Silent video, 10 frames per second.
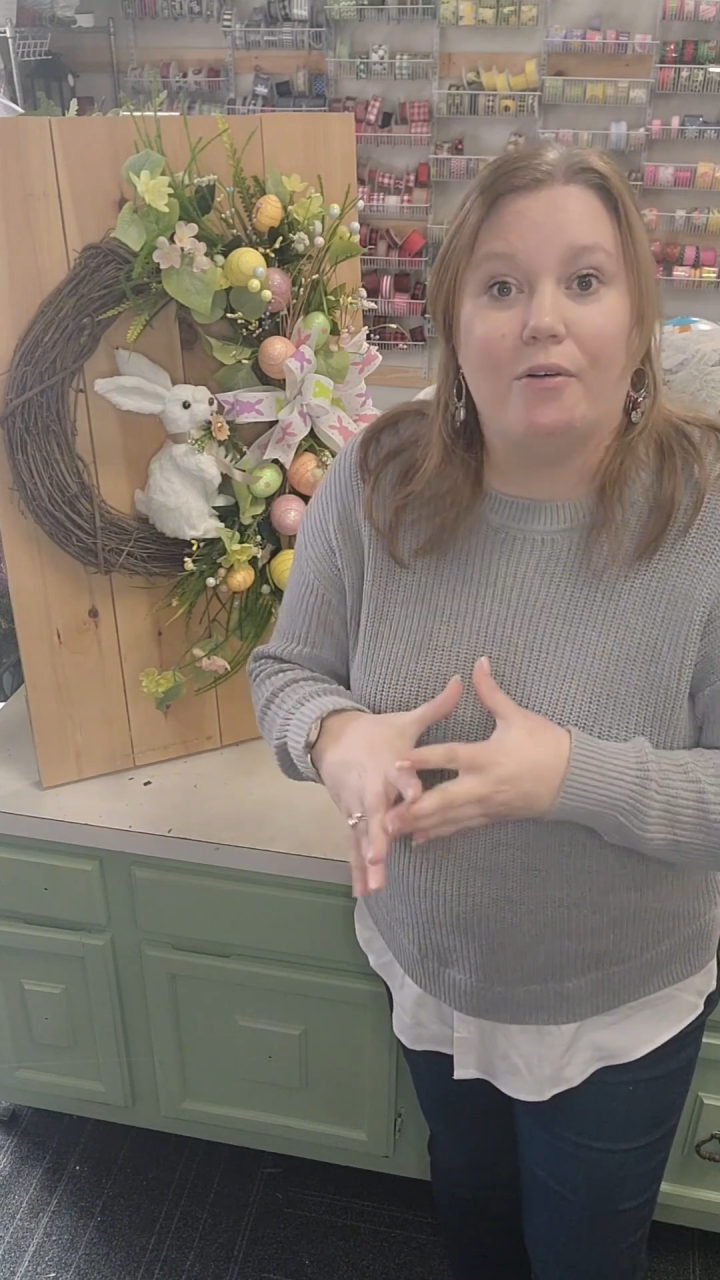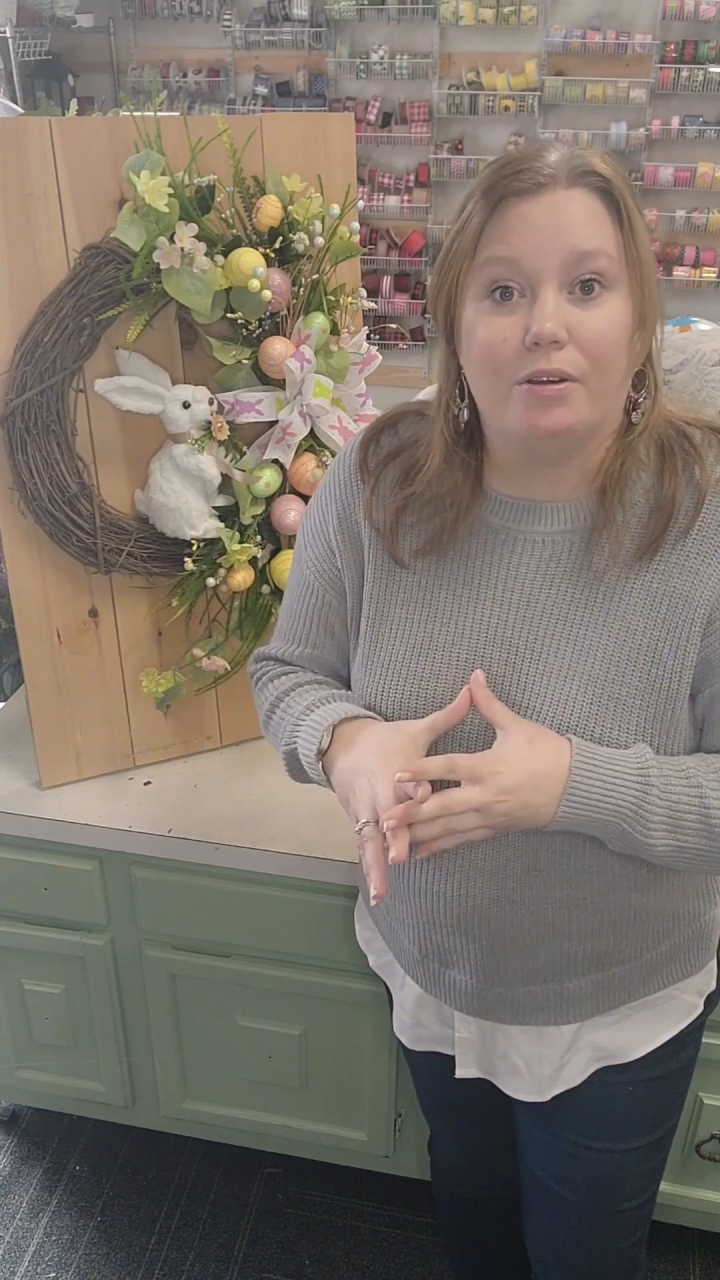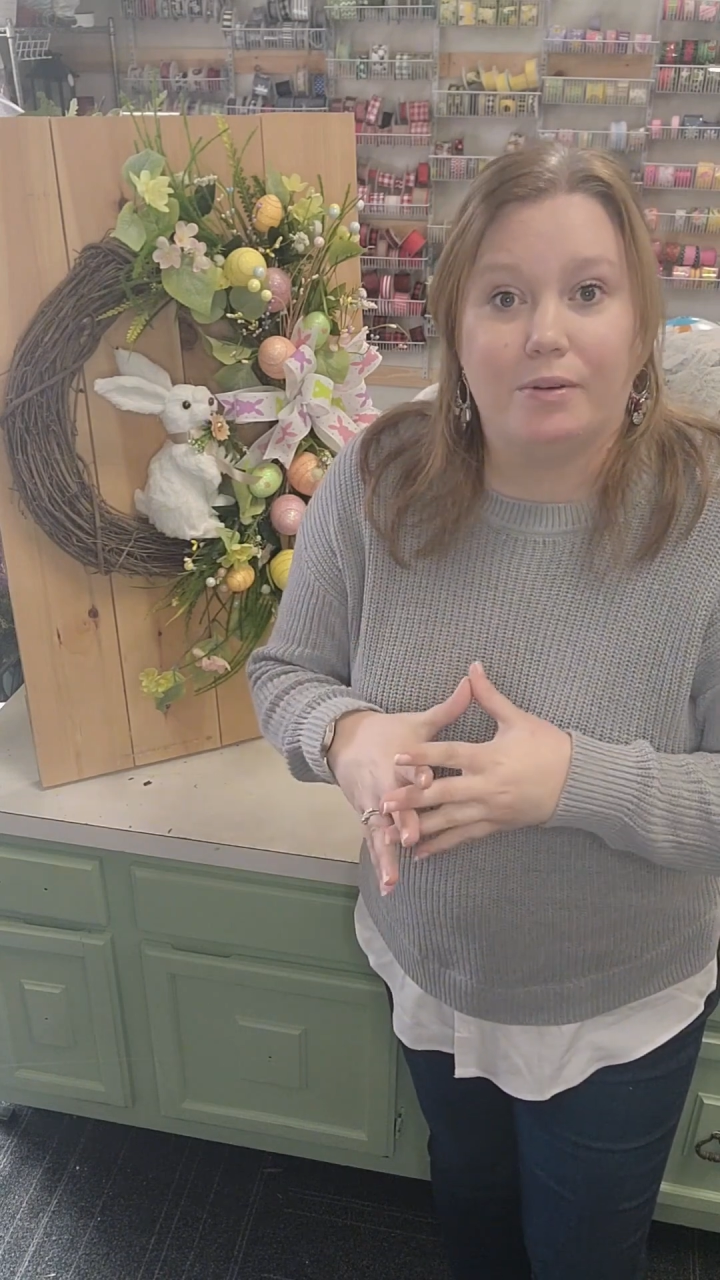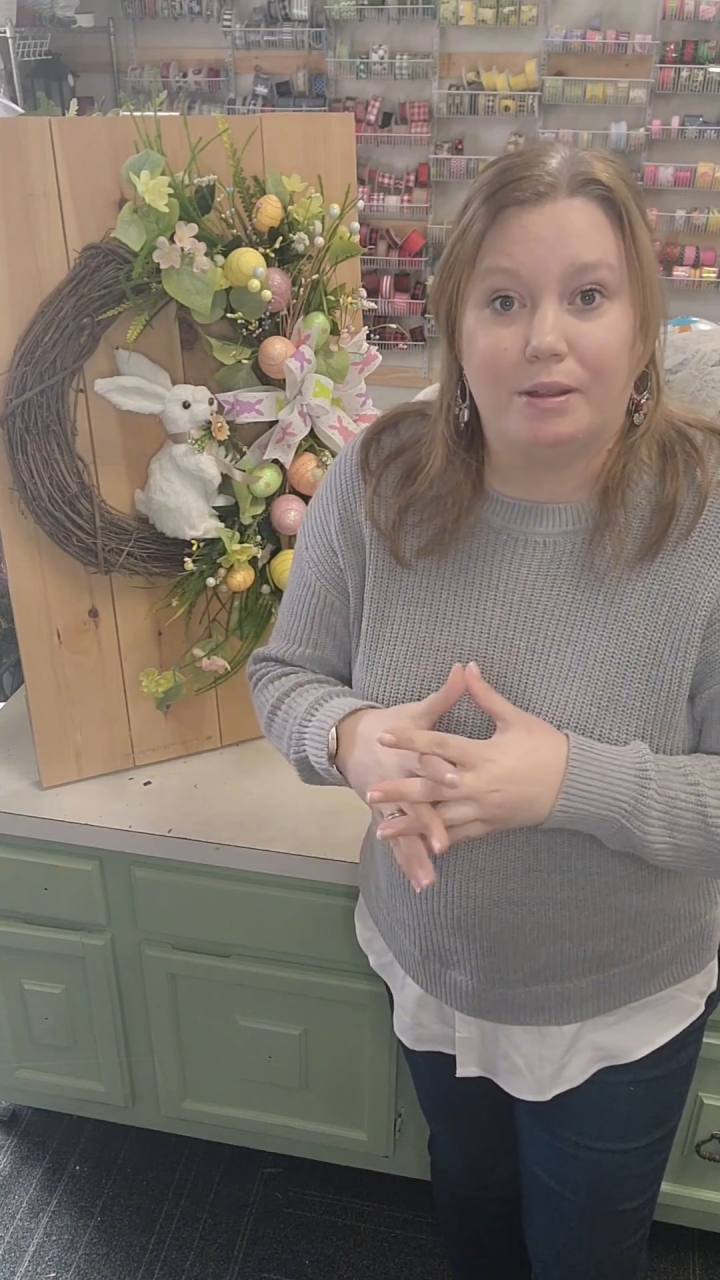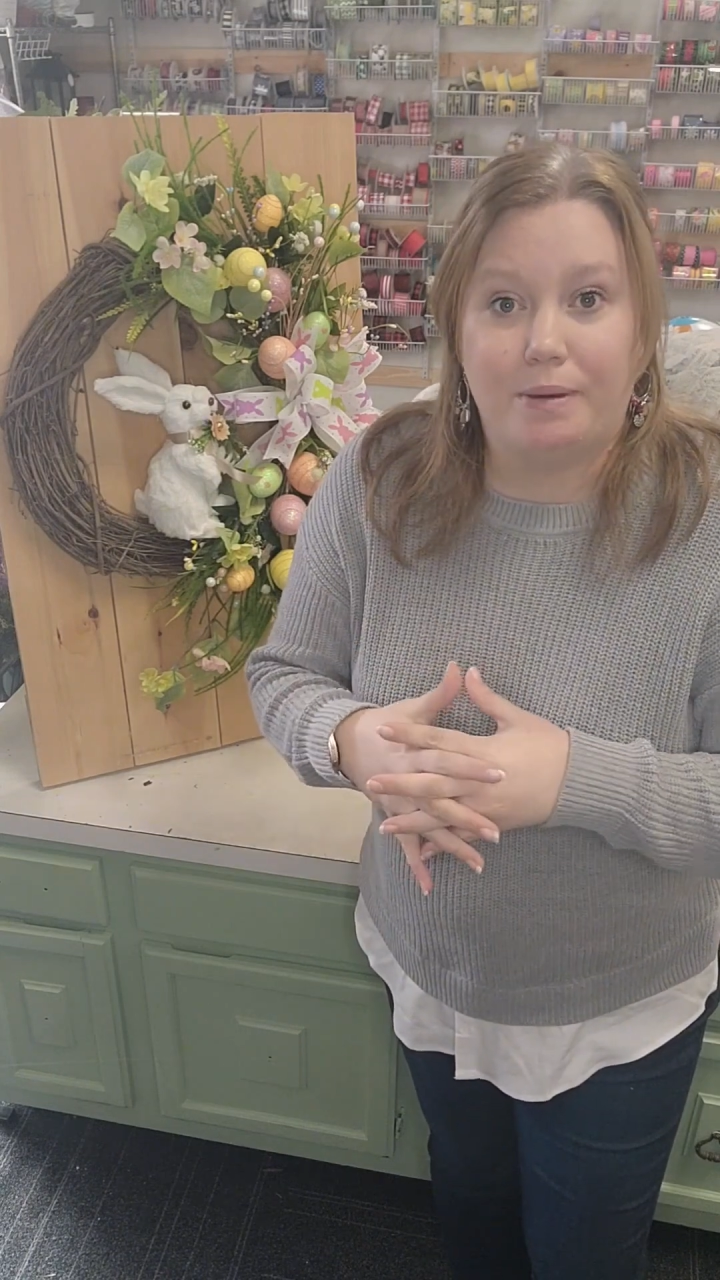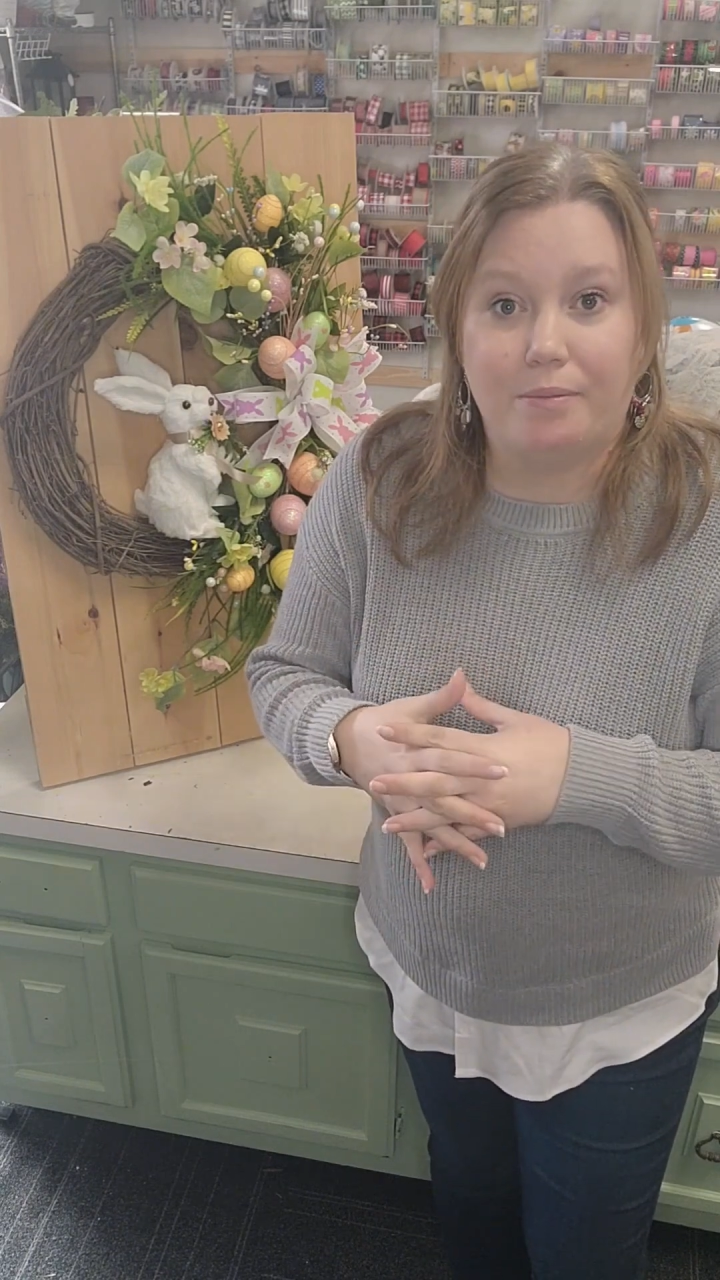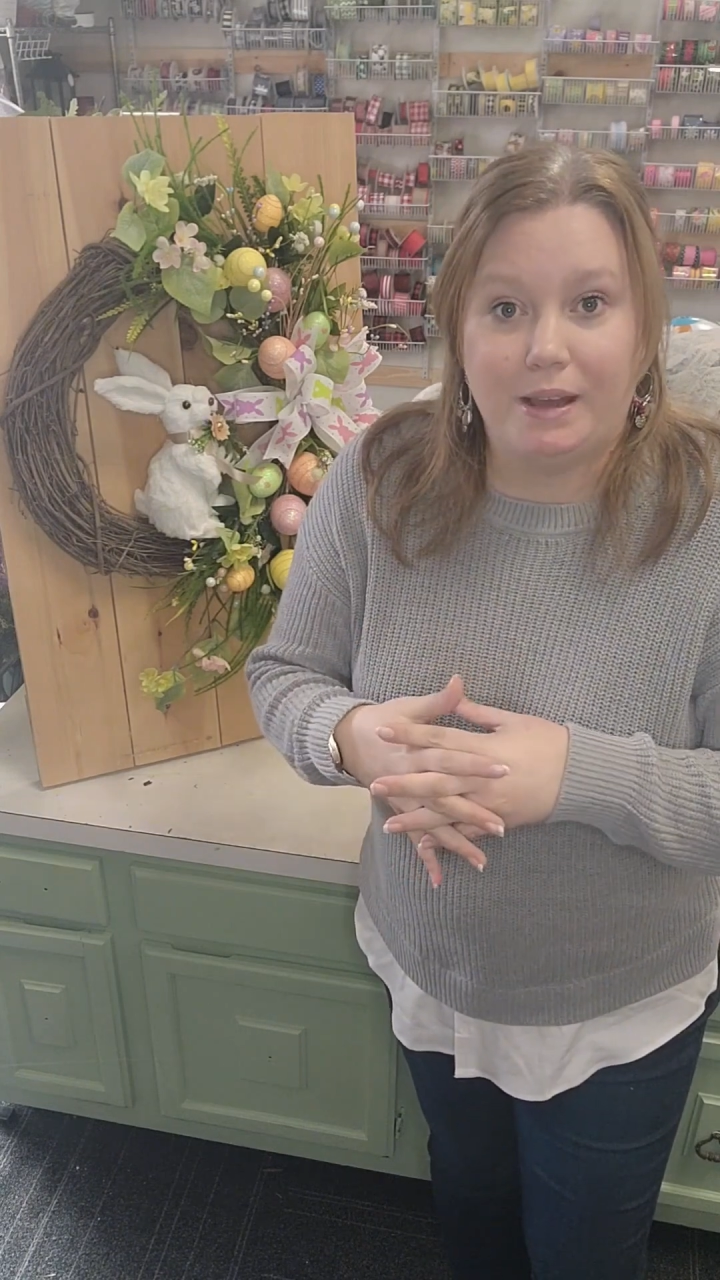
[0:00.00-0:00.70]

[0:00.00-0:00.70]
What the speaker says: we went about